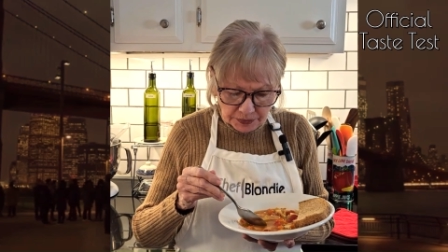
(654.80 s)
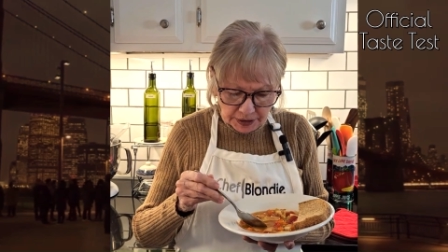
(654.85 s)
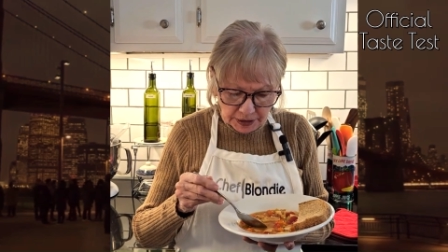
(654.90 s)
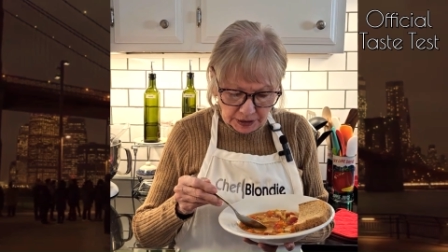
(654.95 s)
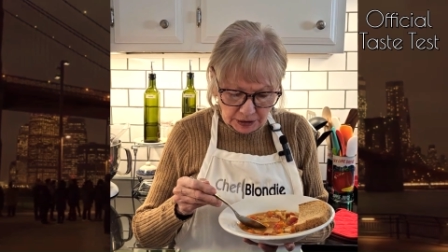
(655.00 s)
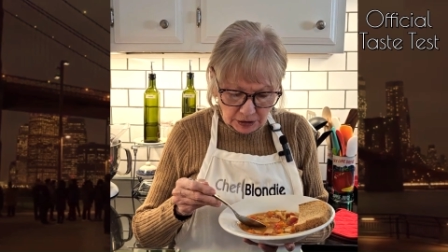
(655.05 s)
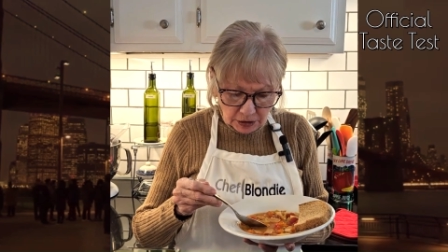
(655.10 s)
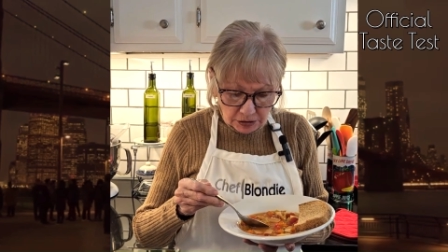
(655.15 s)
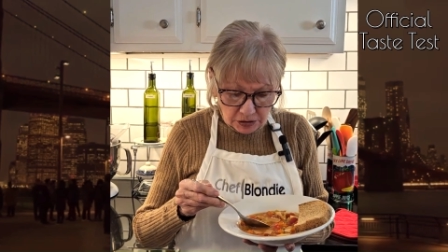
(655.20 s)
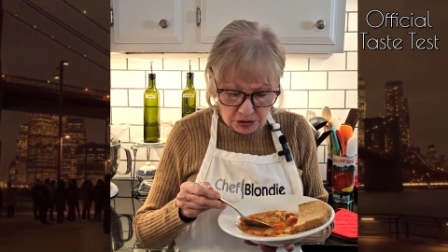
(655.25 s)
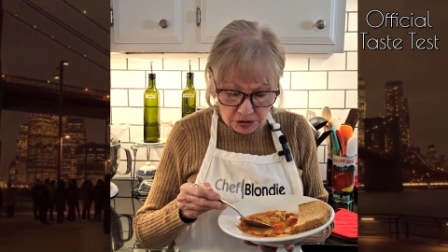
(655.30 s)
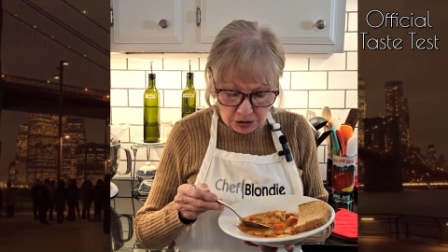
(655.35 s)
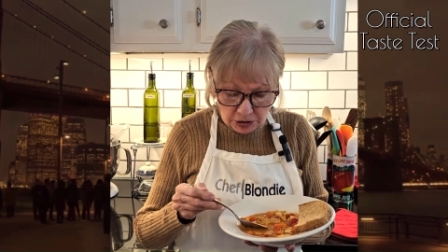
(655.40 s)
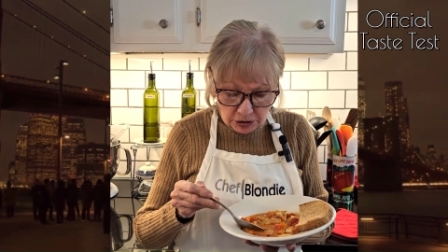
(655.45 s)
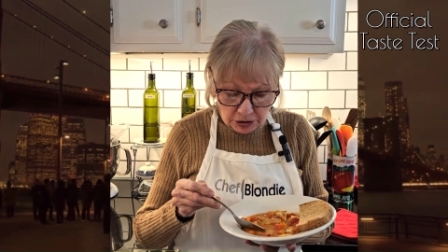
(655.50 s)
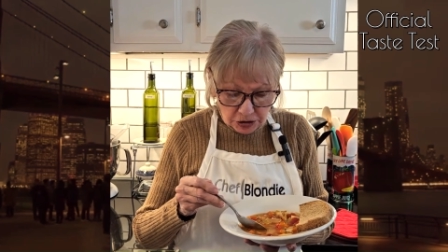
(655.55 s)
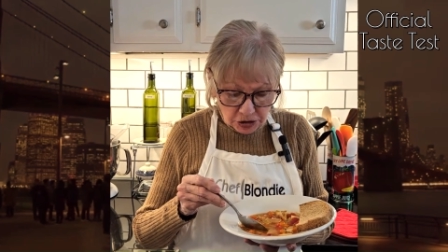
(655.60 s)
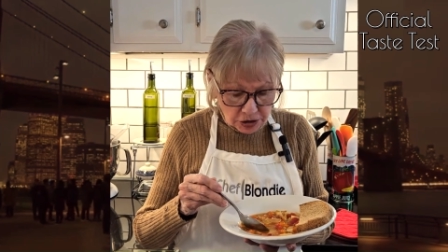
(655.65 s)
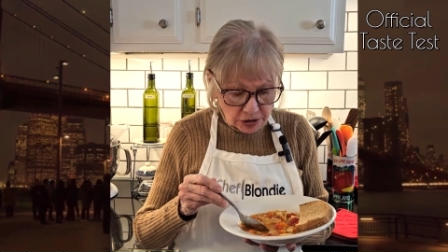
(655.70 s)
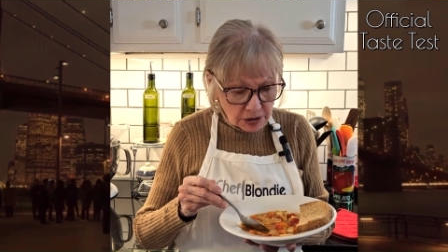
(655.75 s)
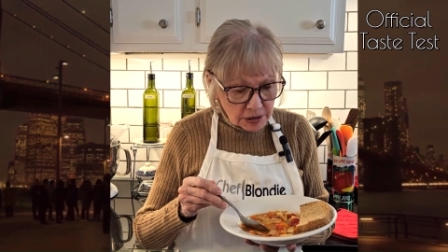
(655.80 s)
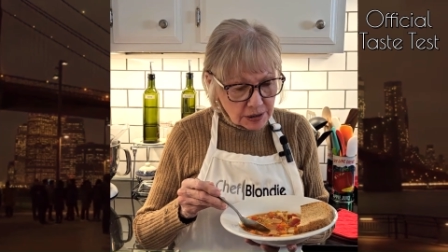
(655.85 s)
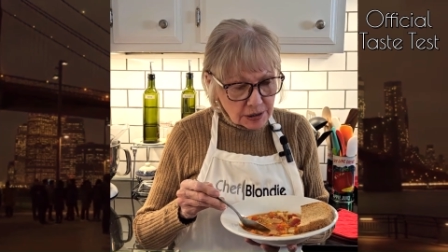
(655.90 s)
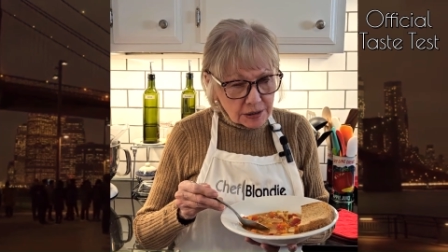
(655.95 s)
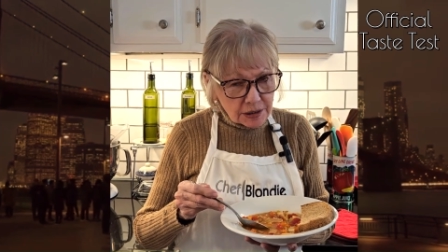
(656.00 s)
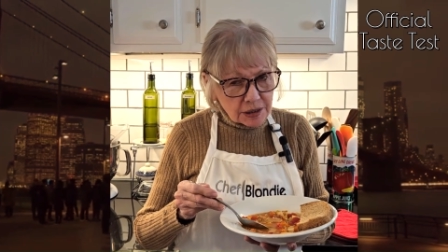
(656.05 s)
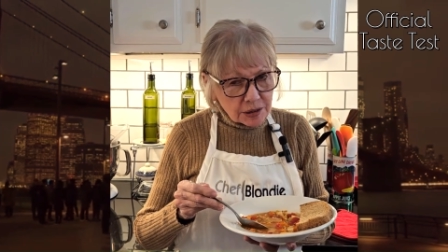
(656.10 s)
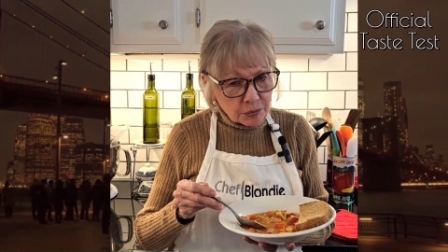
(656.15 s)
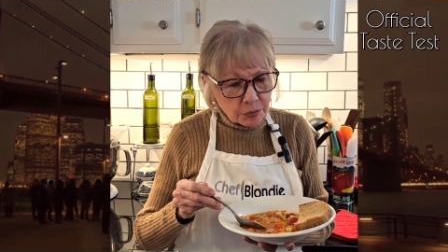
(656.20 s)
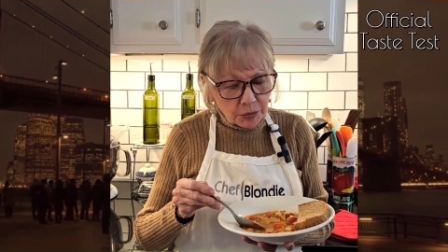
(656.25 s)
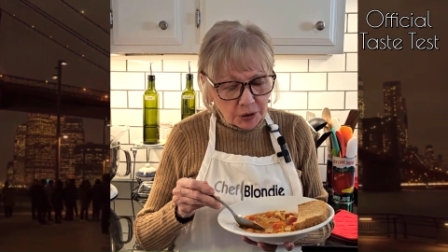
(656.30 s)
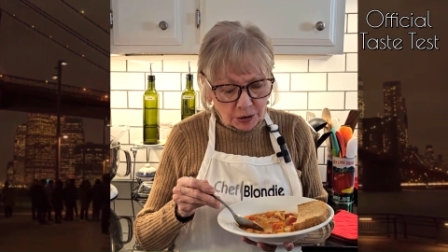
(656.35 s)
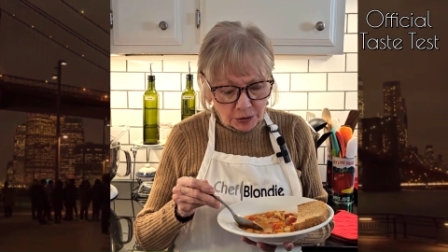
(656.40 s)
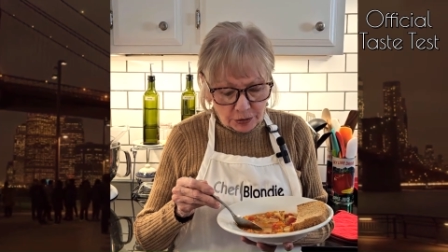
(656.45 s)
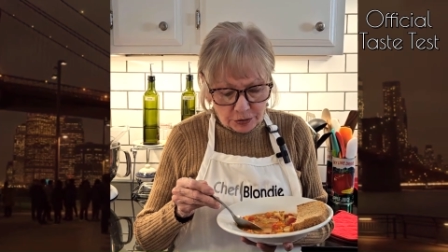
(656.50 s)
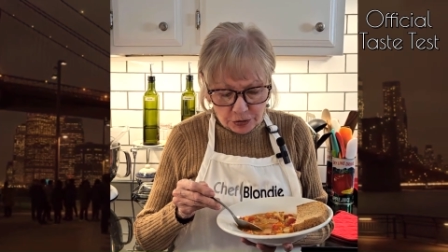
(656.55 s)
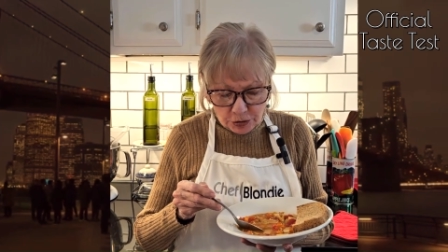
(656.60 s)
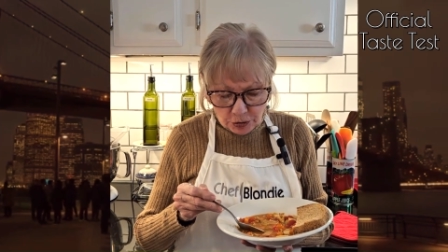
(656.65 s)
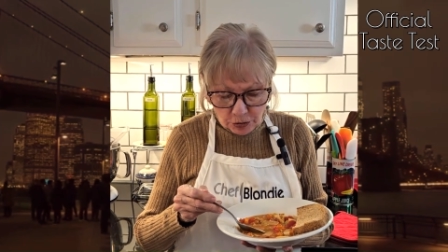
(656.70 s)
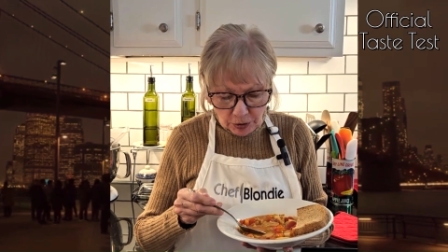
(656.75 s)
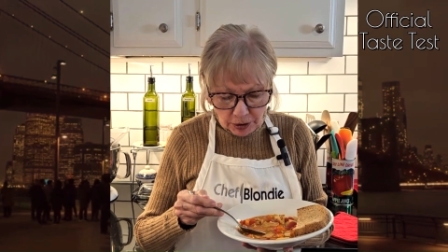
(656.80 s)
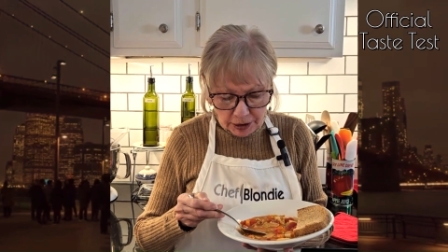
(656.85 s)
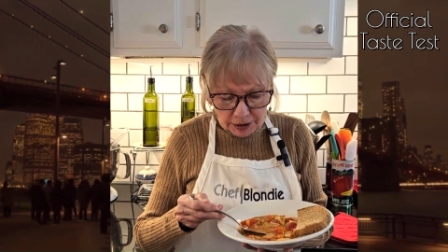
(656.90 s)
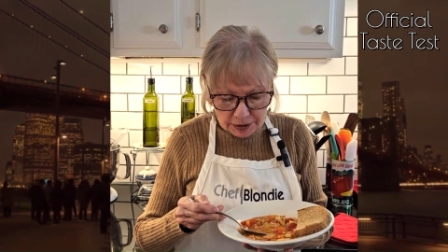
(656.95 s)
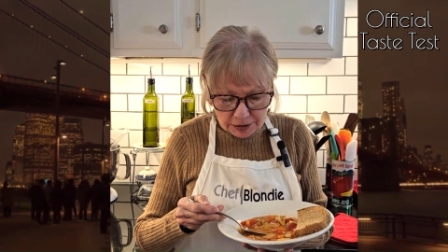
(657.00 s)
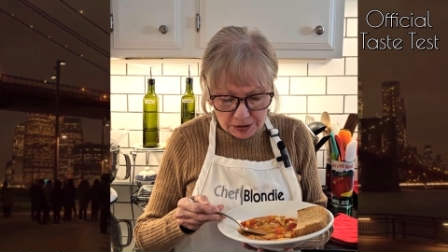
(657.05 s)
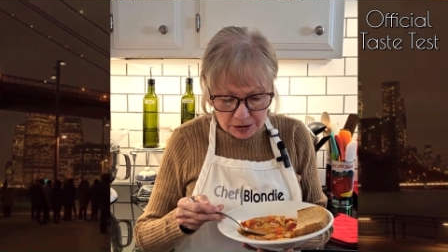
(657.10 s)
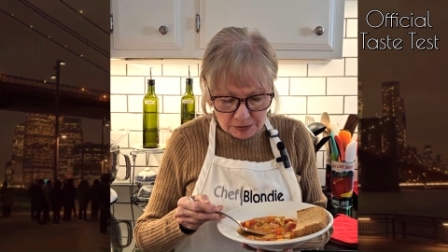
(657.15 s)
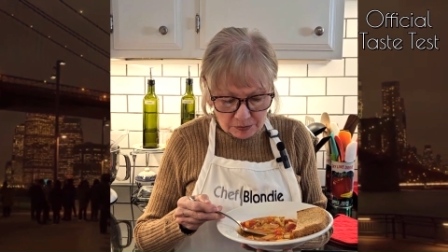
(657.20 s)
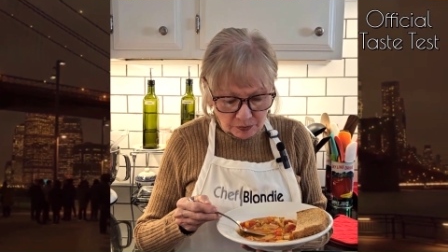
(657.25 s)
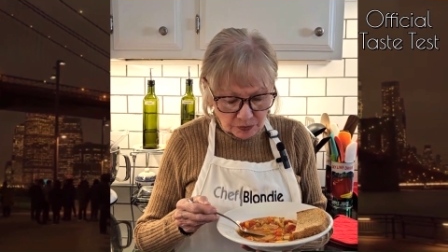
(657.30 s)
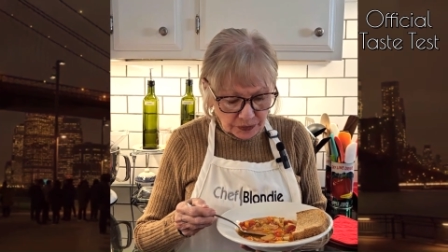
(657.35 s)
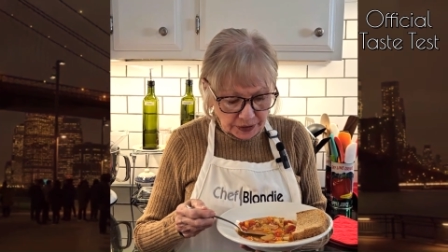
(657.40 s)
it looks delicious. It smells great.